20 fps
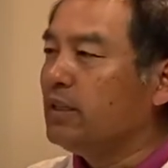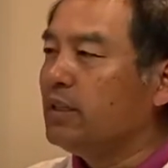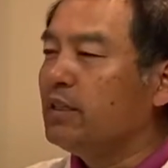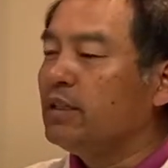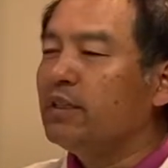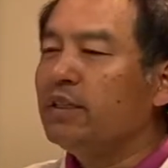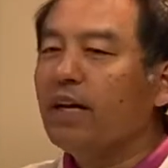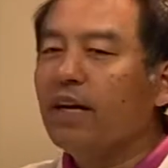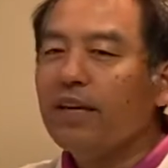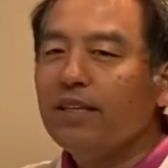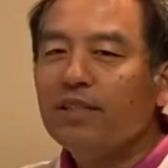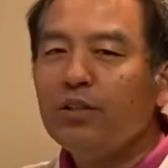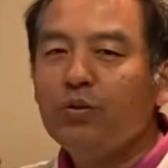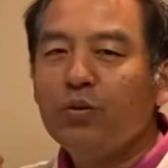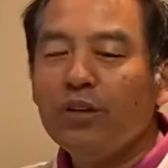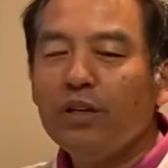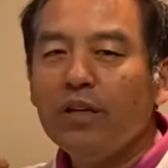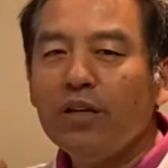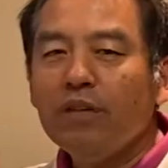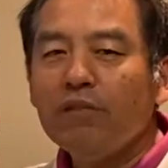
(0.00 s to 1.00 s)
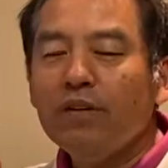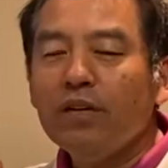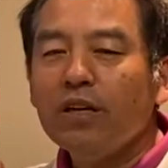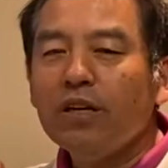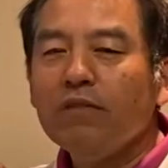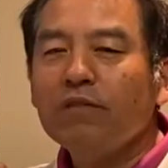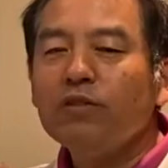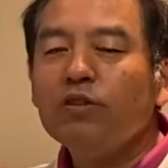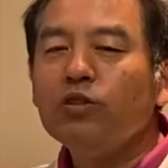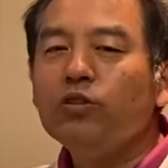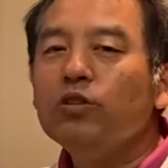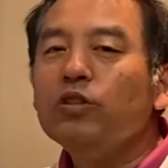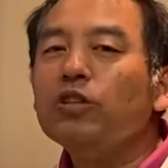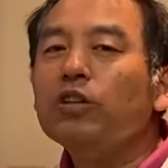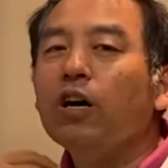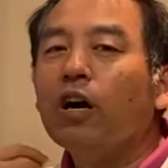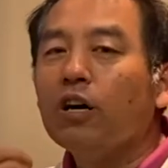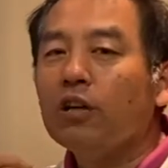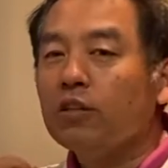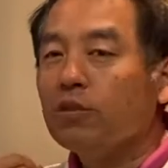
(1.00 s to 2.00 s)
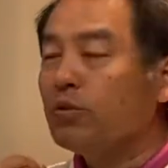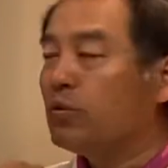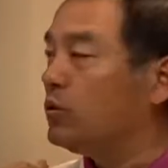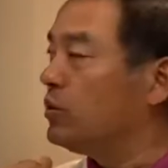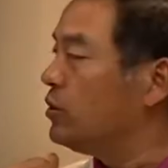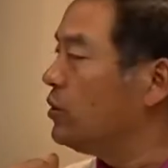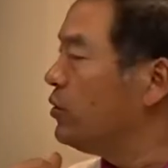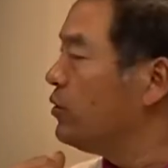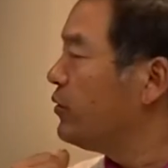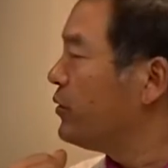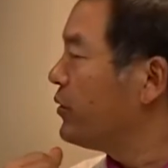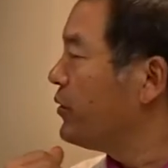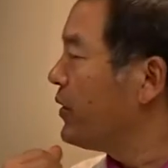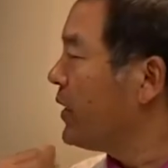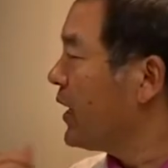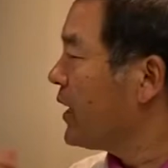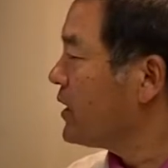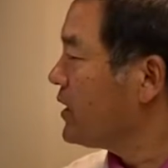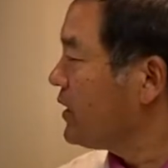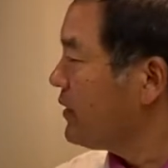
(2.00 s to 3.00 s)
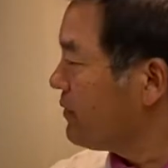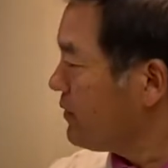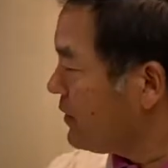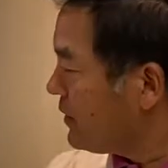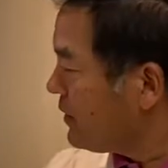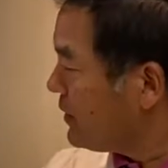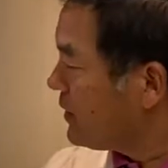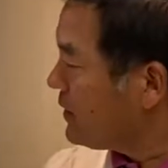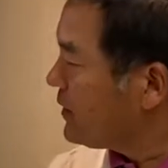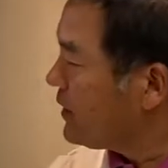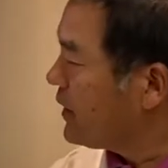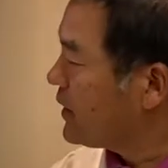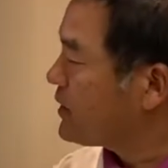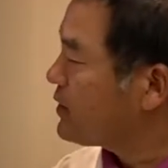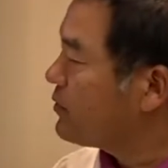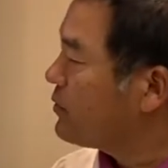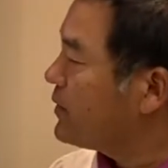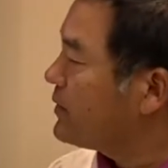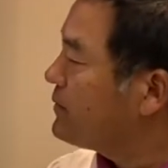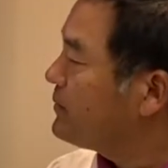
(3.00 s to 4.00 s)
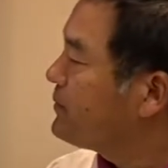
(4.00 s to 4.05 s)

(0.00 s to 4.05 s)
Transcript: nice cranial nerve not to overreactive. Next one.